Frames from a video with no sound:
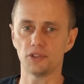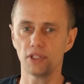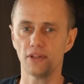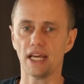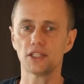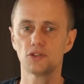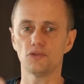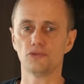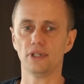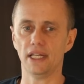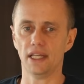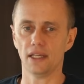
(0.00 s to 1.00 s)
So that's a
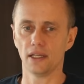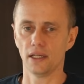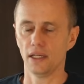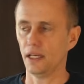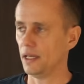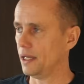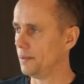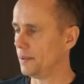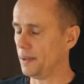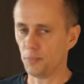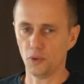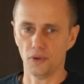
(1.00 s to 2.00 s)
really
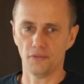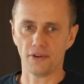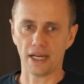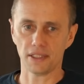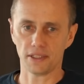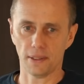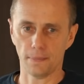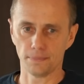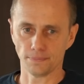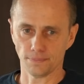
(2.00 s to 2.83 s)
important factor.